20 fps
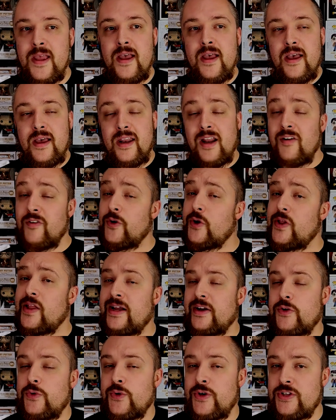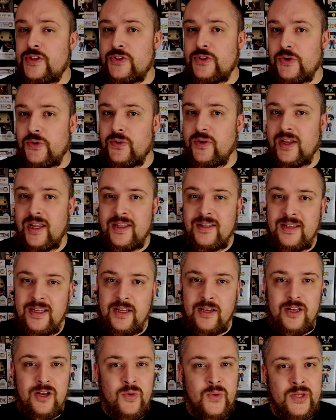And I really like Crystal and
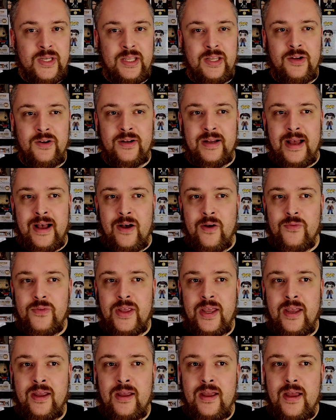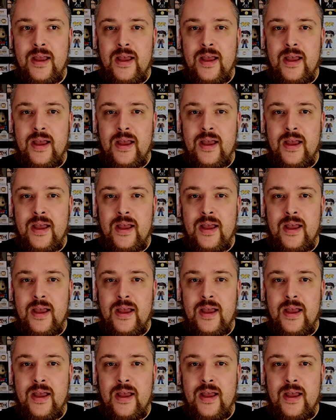Nico in here and how they